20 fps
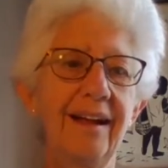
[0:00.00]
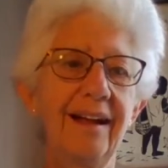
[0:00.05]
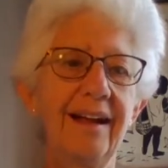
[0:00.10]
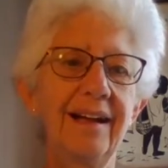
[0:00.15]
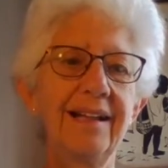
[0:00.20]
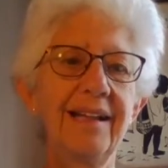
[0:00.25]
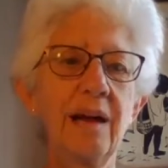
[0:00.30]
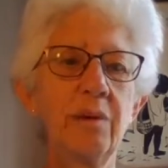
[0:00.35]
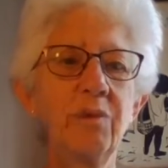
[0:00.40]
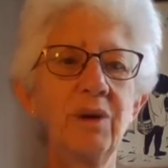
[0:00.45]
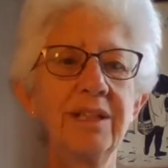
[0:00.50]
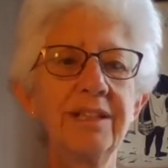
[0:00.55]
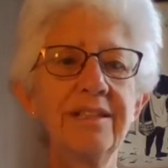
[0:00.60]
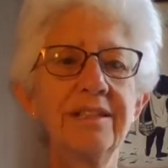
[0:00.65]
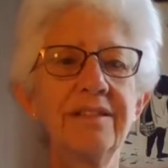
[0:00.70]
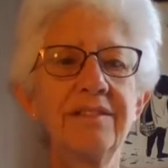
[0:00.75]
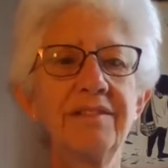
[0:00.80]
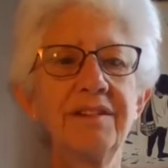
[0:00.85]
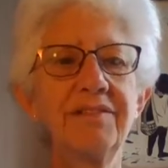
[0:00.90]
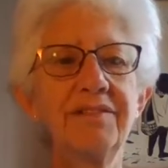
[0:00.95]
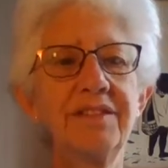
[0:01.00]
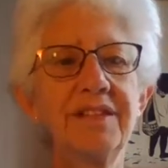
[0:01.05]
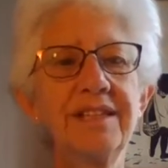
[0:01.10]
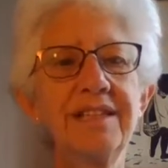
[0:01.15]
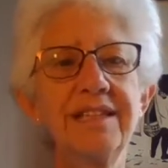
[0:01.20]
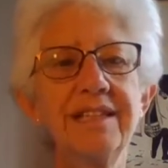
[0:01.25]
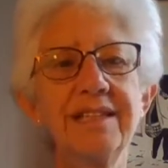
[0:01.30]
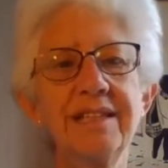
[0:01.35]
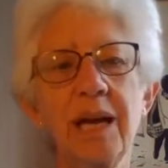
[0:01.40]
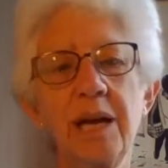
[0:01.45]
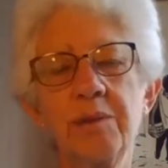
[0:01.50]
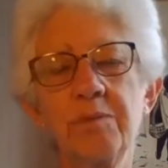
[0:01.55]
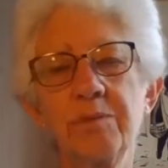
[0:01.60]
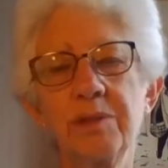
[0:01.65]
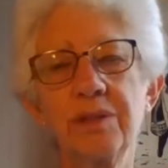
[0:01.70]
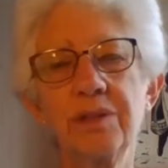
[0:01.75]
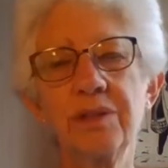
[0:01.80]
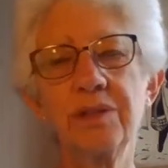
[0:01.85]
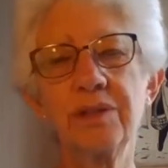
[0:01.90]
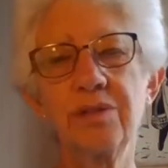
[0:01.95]
And I wonder if the
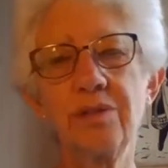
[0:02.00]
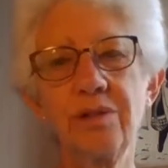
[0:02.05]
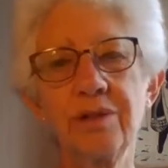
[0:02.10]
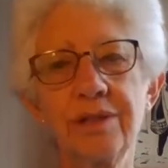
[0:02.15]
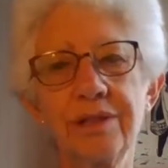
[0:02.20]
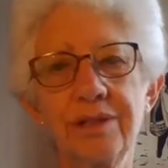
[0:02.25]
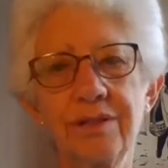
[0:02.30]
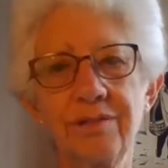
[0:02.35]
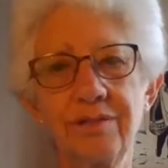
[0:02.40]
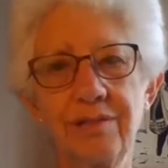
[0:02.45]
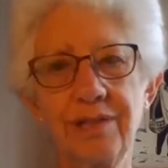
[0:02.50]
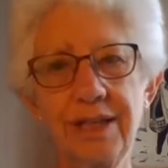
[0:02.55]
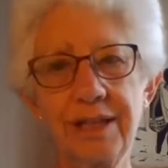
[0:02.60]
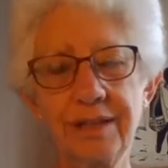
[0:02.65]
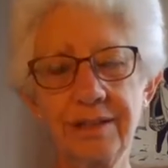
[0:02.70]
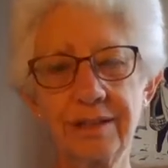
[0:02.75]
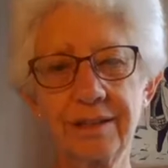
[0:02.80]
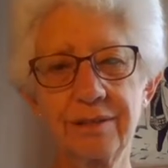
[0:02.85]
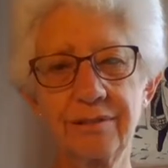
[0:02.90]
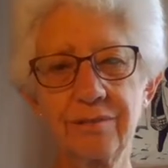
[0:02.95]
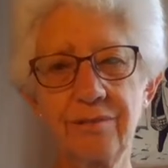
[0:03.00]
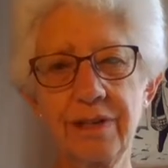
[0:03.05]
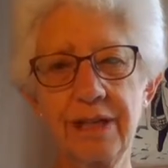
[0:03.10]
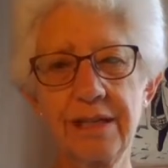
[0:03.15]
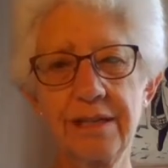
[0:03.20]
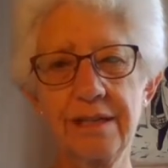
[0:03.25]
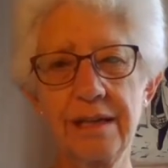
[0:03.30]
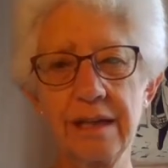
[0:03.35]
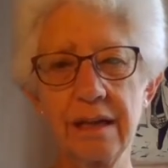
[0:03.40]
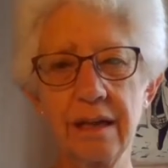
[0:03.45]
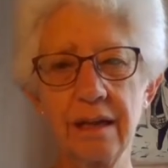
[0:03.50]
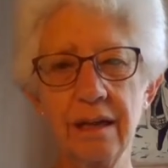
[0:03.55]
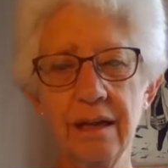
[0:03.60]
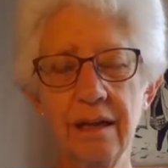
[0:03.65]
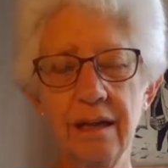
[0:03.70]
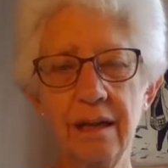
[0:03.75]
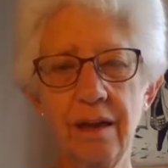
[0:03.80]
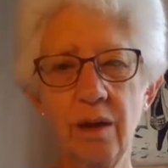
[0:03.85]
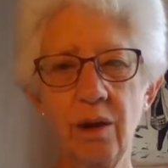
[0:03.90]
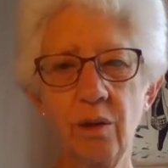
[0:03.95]
disciples thought of this reading
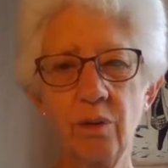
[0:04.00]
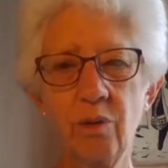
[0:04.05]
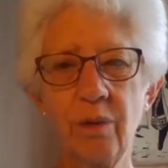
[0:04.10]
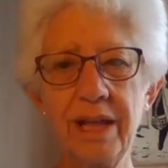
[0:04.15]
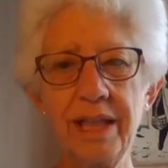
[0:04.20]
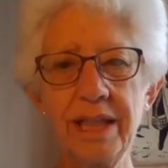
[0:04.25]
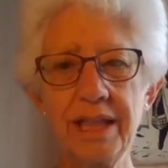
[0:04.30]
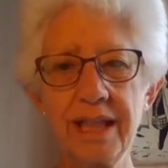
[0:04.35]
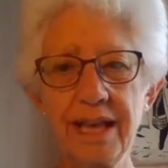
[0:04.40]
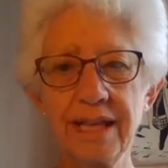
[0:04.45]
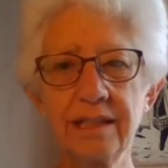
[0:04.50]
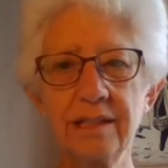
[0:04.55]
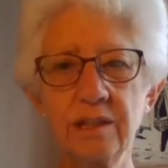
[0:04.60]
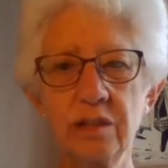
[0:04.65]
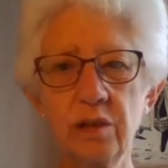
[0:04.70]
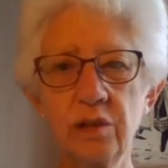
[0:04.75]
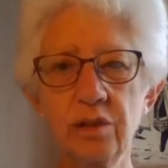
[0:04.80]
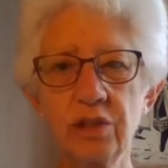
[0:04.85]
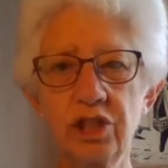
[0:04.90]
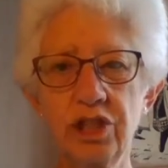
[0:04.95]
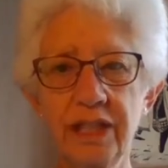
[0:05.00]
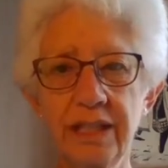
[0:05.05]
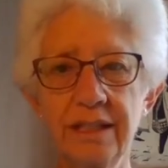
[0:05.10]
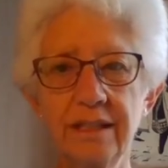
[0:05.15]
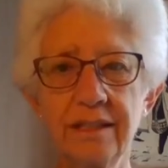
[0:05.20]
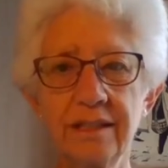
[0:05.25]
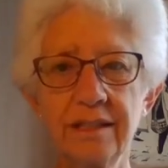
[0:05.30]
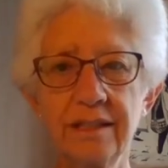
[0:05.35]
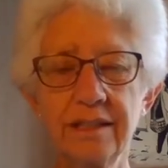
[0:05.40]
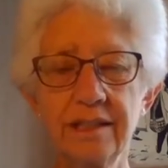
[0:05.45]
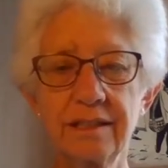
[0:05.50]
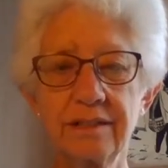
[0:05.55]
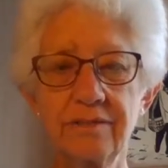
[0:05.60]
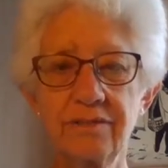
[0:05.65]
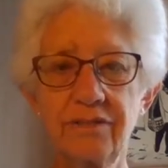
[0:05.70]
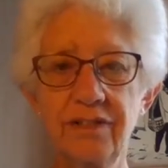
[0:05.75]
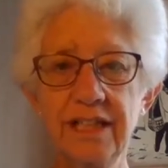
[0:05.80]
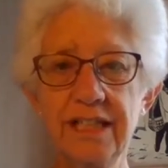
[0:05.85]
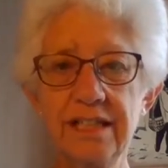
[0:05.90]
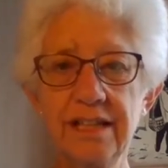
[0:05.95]
when they saw Jesus
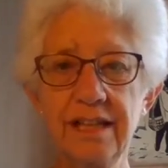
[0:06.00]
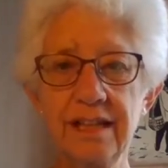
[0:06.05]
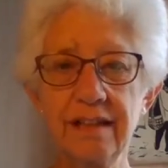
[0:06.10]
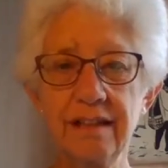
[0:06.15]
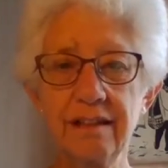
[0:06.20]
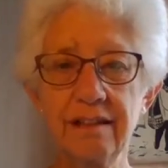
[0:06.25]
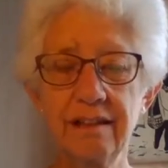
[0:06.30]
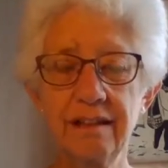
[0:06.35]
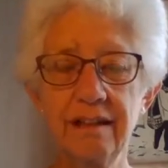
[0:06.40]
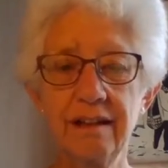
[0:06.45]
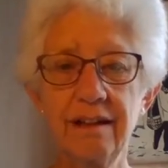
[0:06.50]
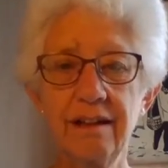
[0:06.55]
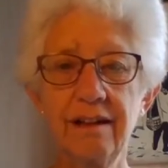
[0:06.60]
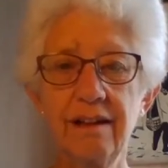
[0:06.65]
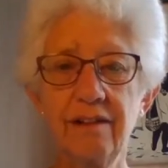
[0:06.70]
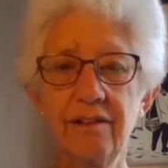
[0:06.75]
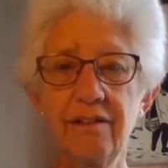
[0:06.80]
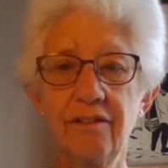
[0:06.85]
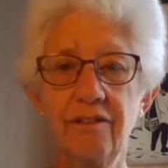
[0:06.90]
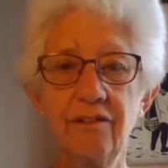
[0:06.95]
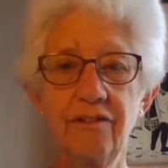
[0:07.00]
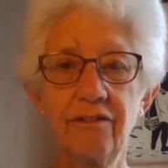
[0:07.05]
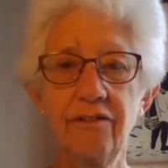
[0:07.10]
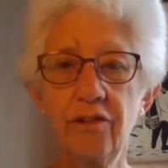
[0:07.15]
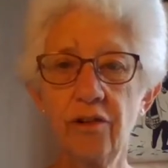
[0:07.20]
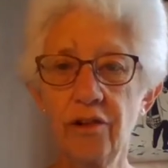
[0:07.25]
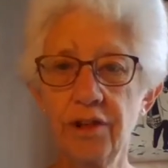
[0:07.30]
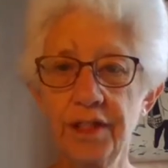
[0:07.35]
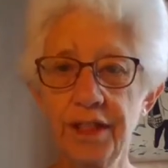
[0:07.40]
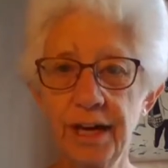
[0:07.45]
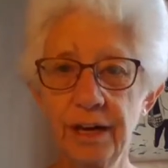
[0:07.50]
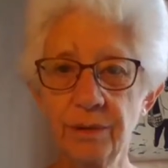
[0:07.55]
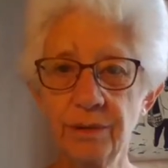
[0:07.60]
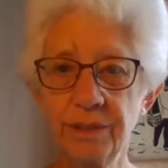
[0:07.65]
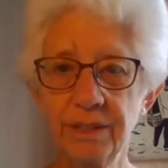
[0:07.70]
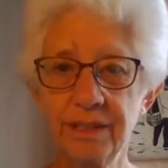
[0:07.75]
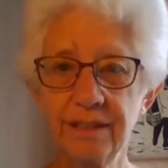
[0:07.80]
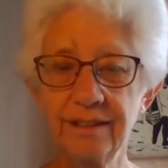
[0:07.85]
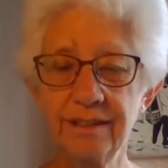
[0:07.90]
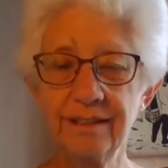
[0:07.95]
feeding
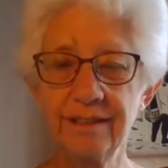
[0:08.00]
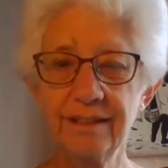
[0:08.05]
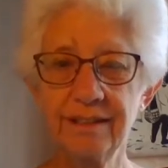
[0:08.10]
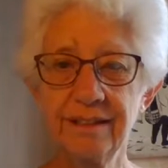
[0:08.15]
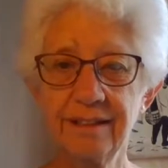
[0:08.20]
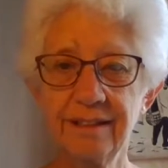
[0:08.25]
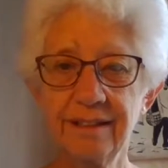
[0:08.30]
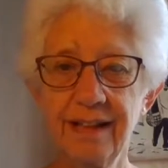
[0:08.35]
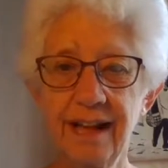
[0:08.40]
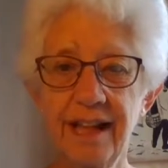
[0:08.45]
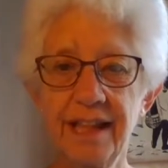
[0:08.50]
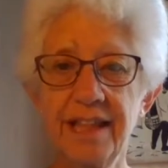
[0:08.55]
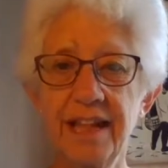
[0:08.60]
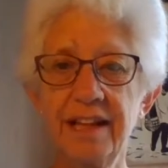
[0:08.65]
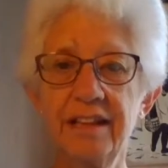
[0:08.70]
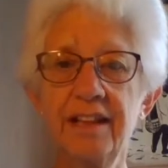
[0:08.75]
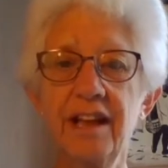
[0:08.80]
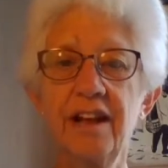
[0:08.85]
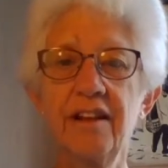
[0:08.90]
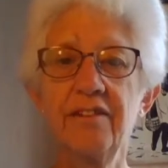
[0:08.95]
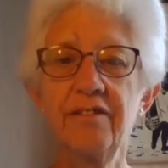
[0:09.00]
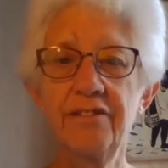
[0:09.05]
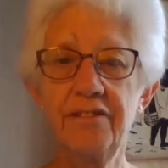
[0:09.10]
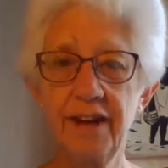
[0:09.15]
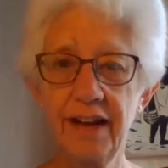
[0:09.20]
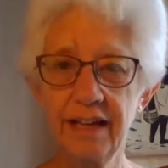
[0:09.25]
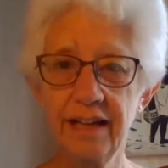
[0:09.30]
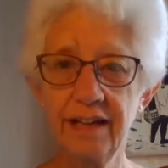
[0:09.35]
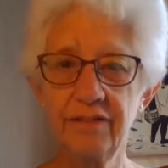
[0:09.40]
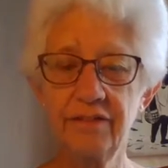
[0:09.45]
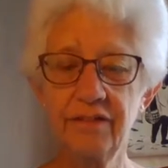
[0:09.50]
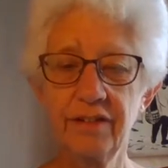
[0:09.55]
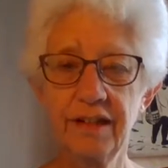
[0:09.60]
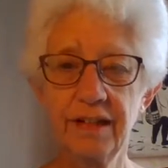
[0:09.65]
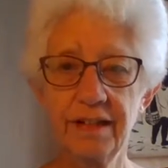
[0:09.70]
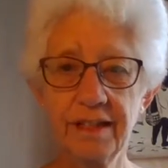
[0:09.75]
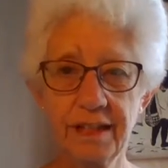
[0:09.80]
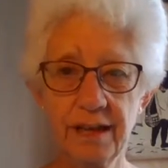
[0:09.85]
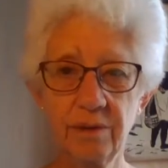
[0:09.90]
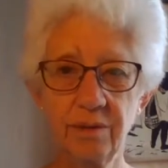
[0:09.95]
4,000 and then
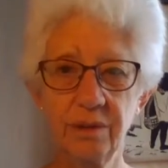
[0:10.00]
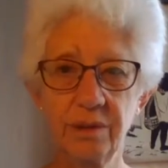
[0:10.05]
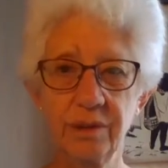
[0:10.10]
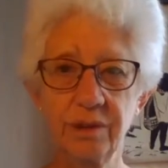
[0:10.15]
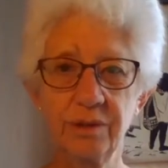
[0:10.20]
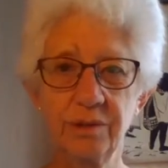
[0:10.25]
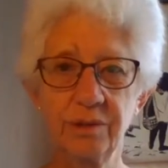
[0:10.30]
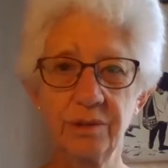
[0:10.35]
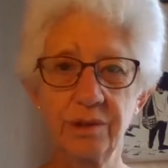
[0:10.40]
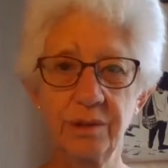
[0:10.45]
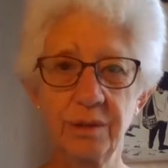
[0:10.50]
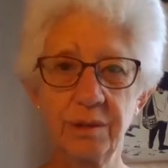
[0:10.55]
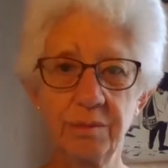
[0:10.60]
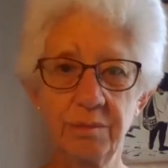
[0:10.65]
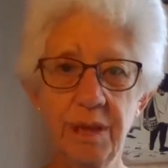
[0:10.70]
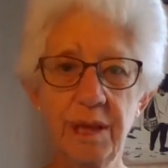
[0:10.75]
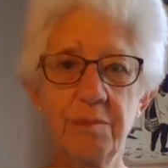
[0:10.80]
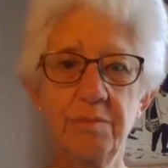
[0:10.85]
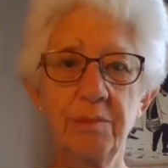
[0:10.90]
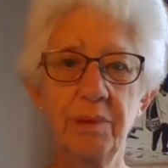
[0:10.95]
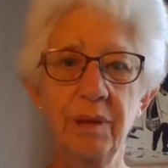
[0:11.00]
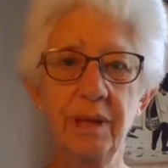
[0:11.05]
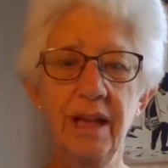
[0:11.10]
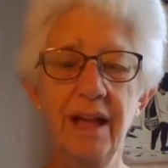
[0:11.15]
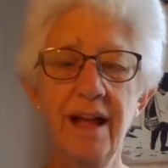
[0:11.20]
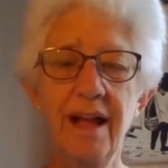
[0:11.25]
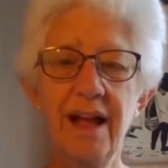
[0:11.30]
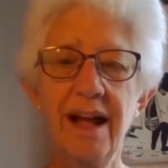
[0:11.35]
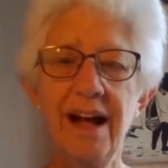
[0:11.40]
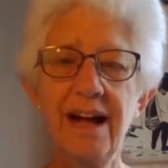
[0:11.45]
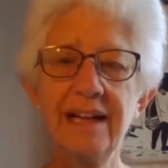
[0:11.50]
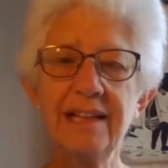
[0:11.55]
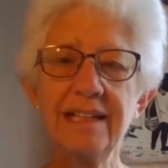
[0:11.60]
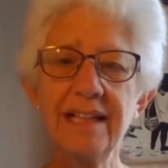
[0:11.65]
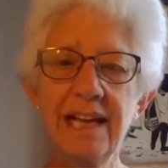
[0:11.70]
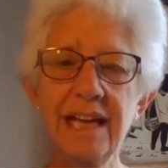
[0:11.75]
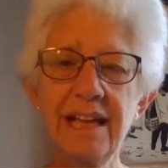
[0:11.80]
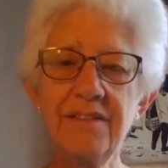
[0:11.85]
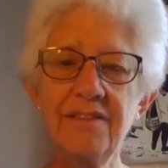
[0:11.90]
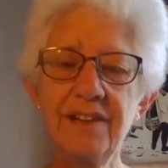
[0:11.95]
5,000 people, and
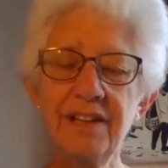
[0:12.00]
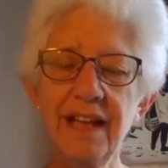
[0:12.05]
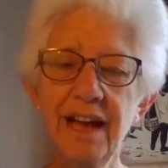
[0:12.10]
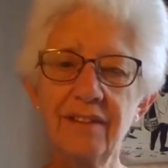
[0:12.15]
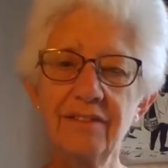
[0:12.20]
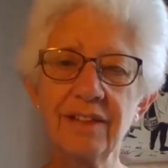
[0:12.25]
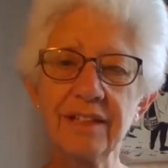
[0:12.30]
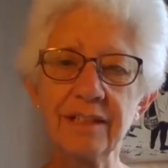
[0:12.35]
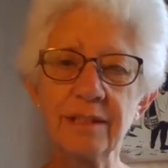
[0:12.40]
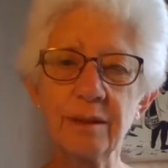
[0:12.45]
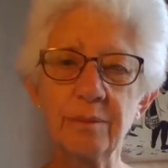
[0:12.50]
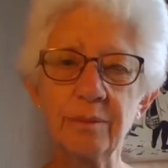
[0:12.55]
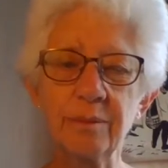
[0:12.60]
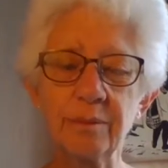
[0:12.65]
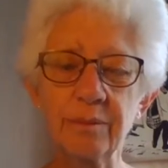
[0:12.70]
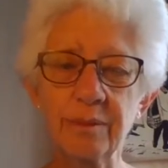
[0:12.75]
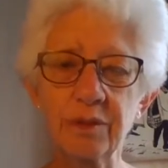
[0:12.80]
even having some